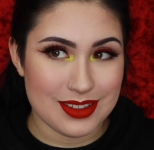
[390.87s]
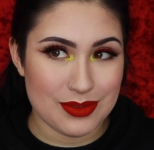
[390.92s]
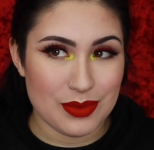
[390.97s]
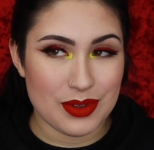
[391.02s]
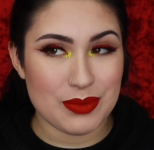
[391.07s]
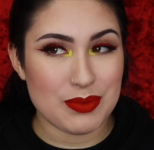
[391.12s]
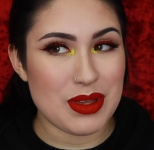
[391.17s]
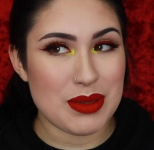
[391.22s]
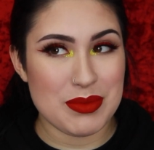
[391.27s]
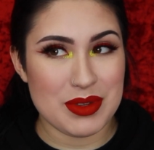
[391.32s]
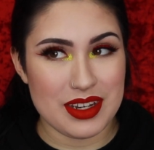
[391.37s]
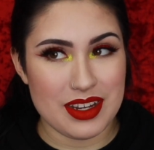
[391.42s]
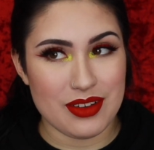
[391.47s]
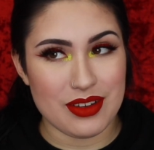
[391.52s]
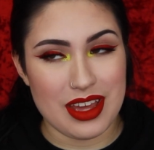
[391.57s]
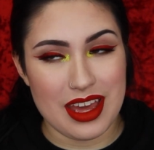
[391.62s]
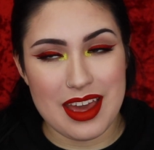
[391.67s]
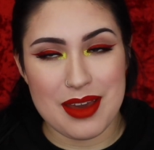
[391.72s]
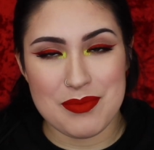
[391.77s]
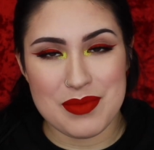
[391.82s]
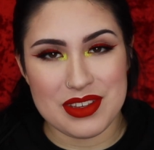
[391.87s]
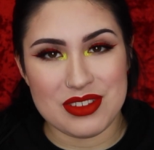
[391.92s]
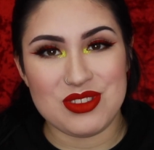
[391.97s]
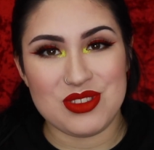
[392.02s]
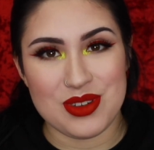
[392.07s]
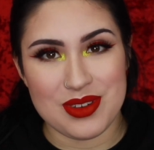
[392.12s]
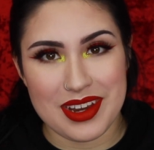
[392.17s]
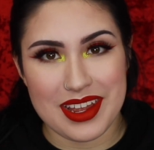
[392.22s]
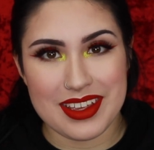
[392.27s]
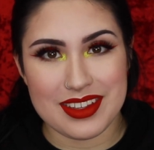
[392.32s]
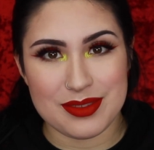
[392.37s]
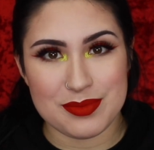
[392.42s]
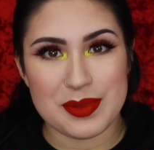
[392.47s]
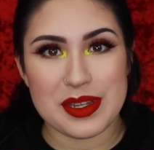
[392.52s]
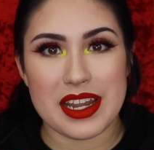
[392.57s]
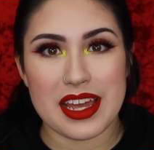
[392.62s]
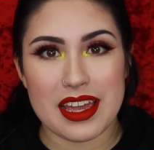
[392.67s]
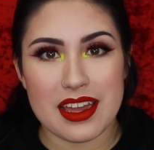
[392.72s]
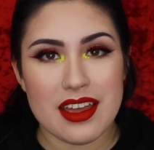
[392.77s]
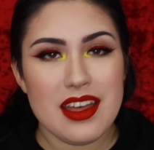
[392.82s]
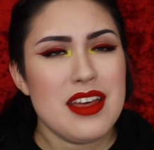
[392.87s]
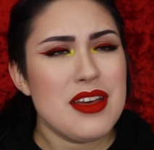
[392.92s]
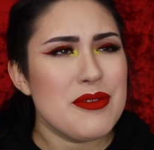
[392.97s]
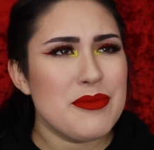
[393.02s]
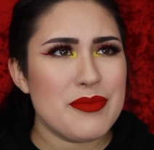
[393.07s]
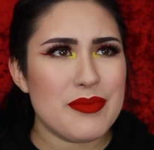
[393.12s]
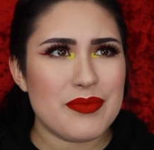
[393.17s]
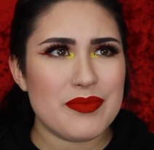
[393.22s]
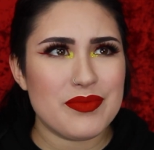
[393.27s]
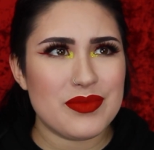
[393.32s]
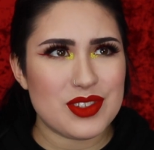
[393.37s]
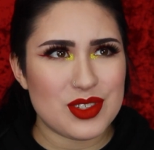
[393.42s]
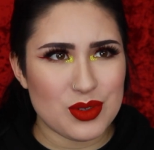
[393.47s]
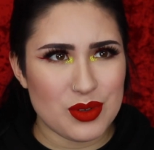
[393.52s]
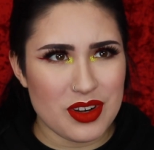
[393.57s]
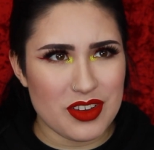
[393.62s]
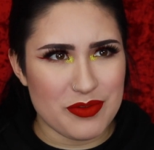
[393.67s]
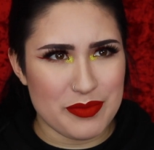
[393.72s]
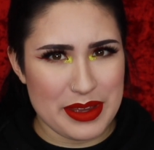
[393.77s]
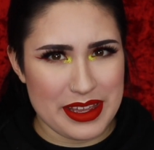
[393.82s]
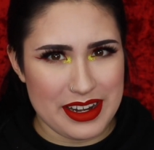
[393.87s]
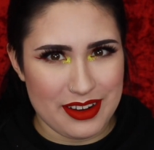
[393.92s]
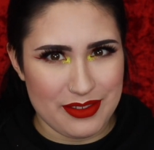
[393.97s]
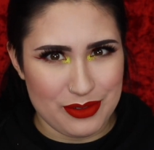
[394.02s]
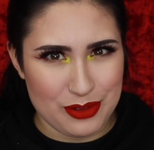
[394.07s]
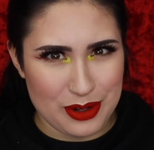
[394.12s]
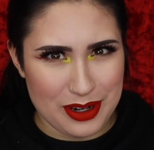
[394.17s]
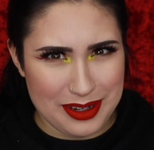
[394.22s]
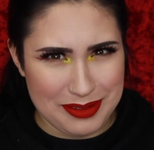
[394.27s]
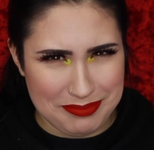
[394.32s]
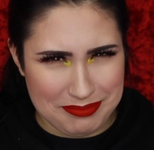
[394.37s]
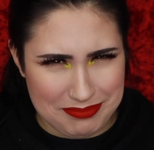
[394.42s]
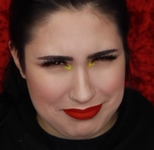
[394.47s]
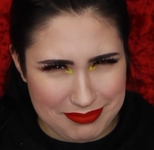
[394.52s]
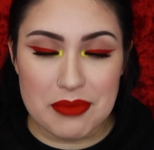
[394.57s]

Well, maybe, okay, I missed 2 days, but I sort of made up for it.